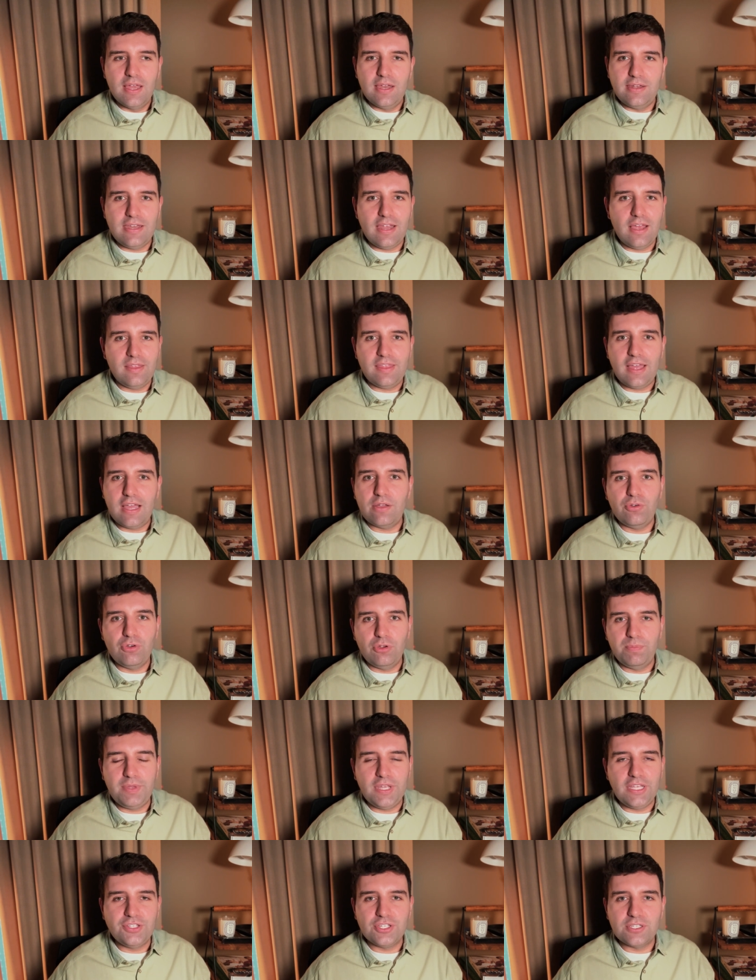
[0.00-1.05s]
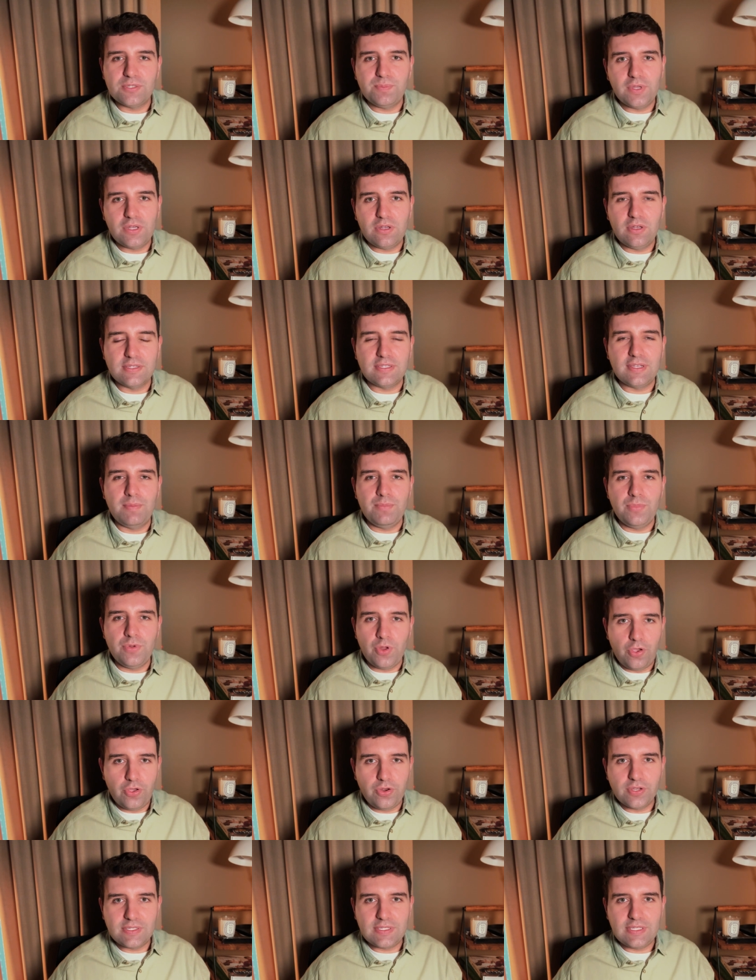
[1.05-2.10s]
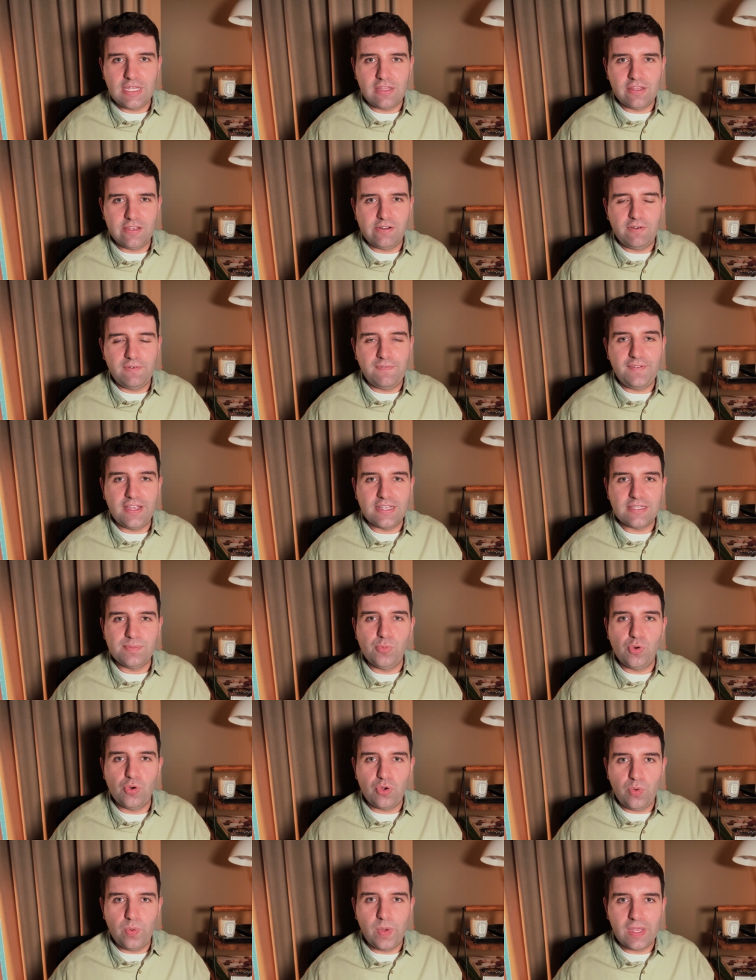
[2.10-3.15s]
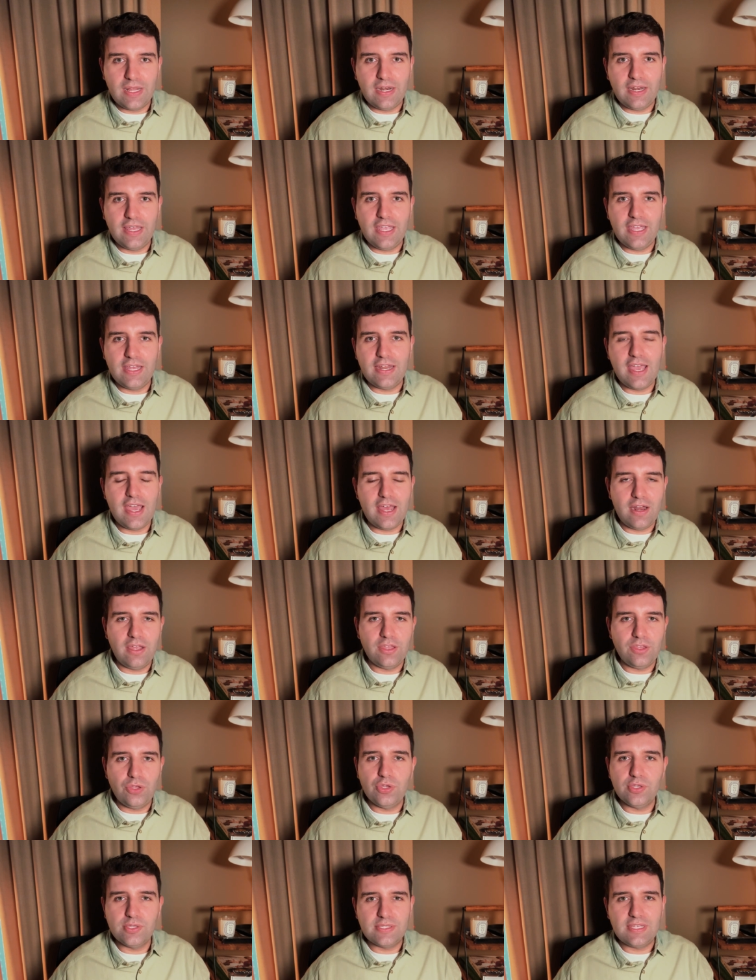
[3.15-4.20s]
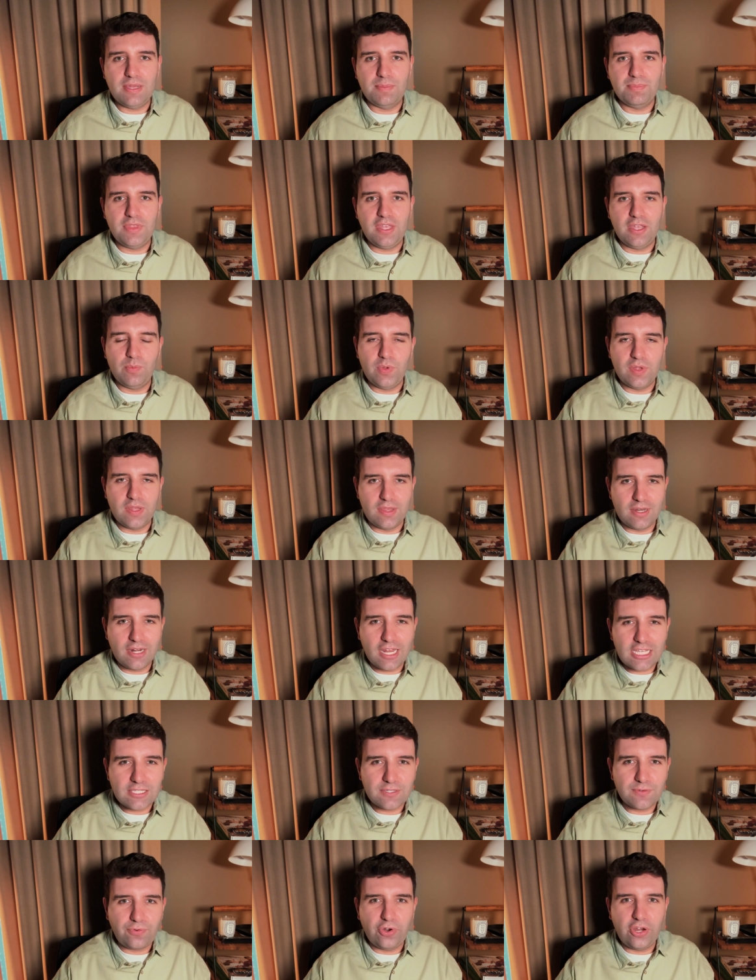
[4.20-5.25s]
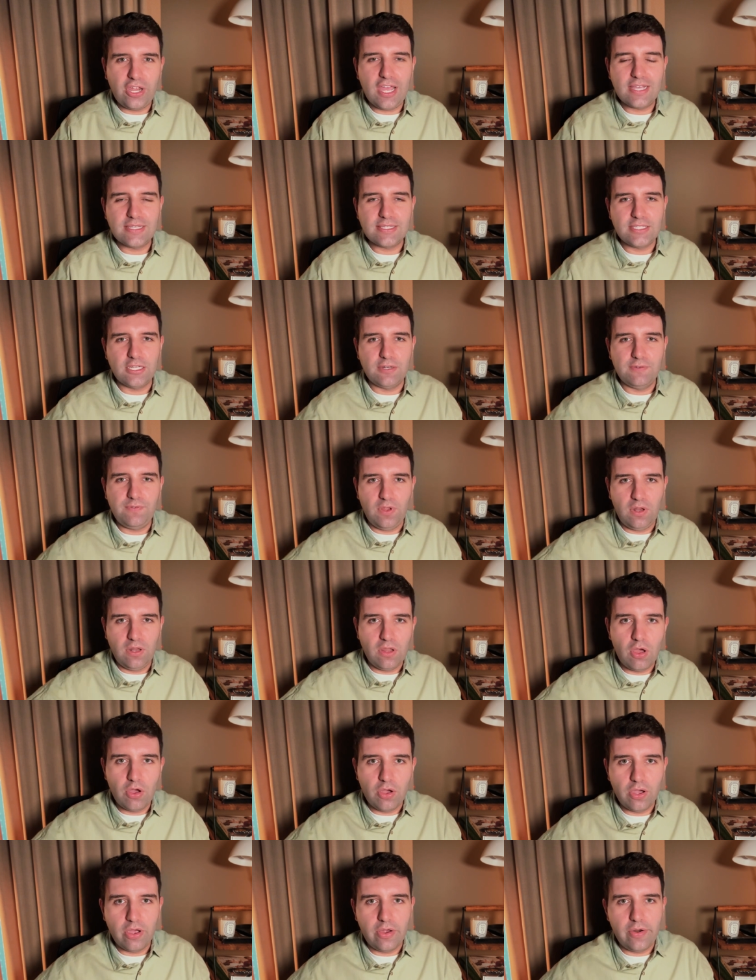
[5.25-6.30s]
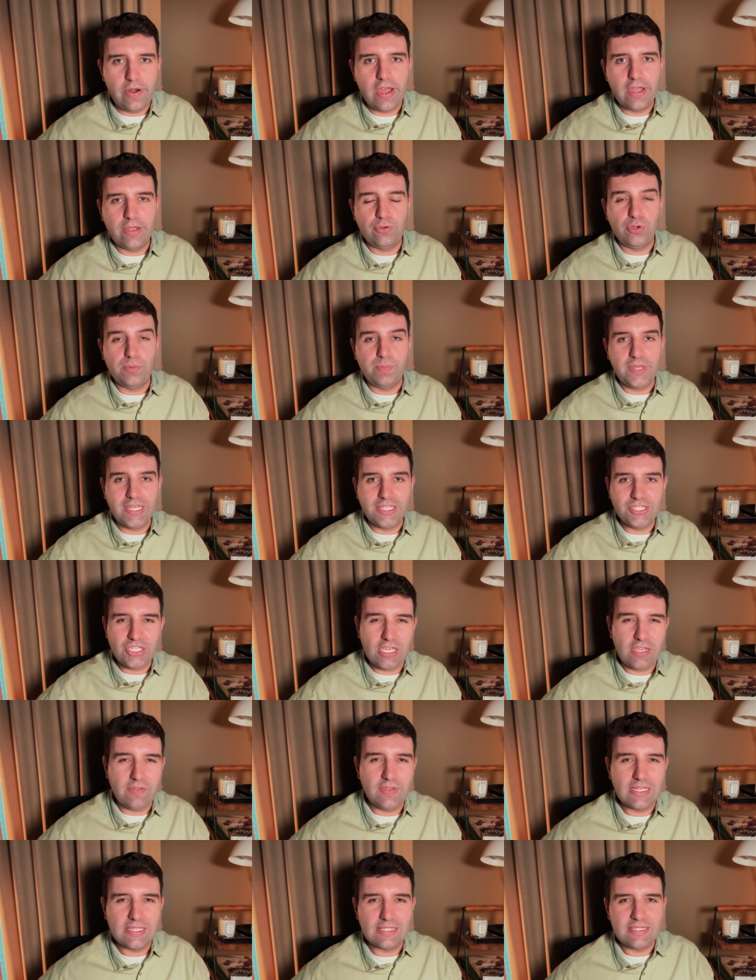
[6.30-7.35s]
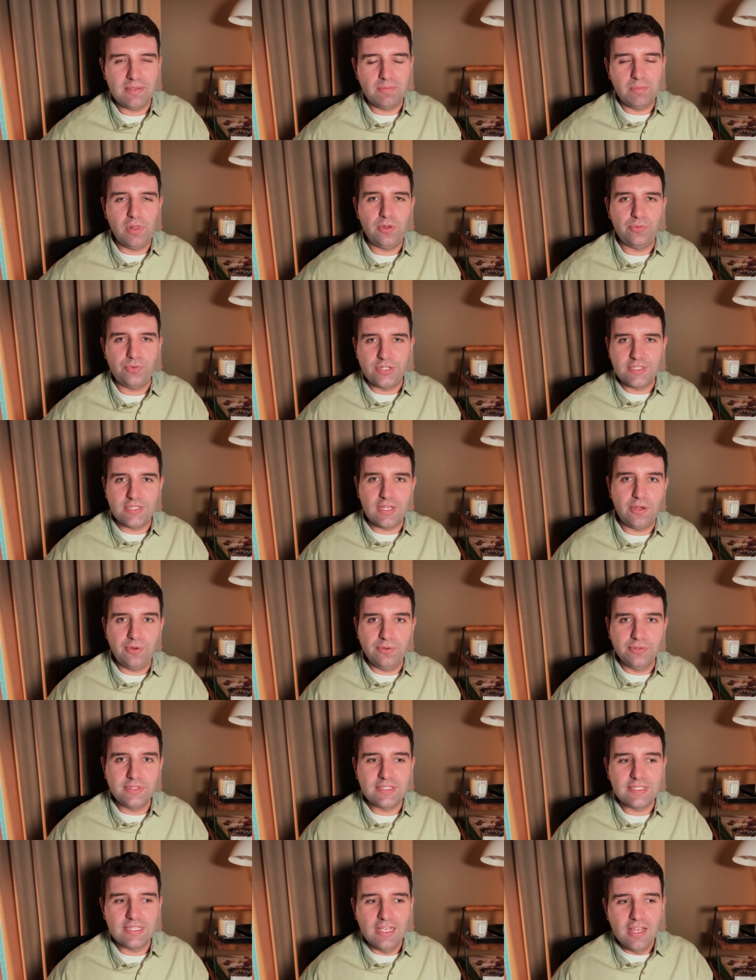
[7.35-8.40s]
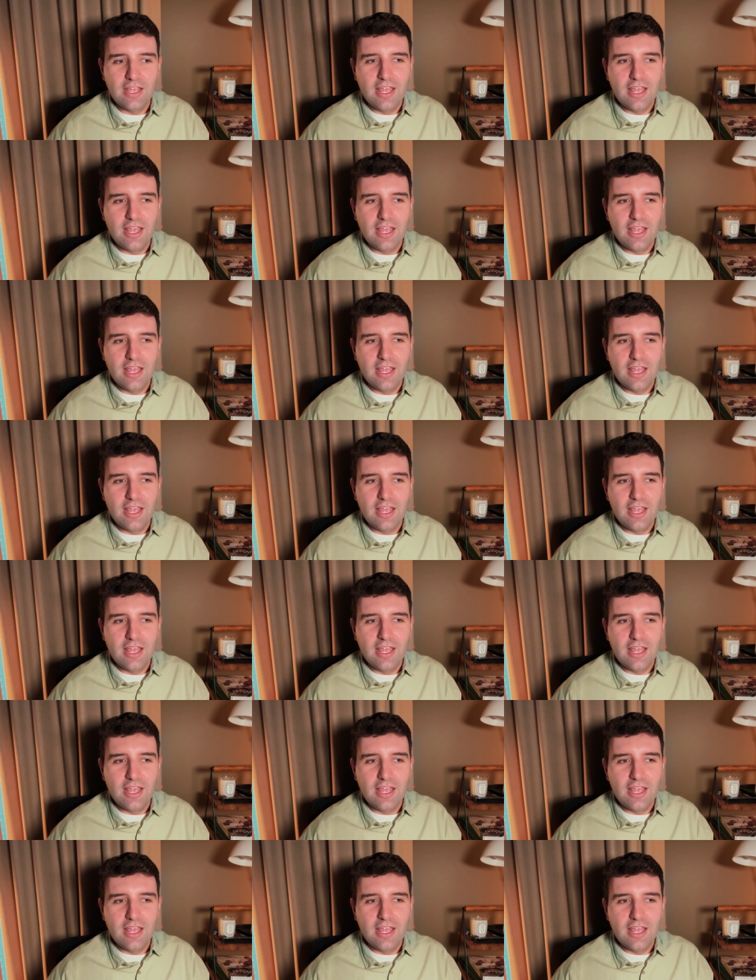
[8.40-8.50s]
Now that could be just because I'm noticing their effects more quickly and had I used something with less free acid for longer, I could be achieving similar results.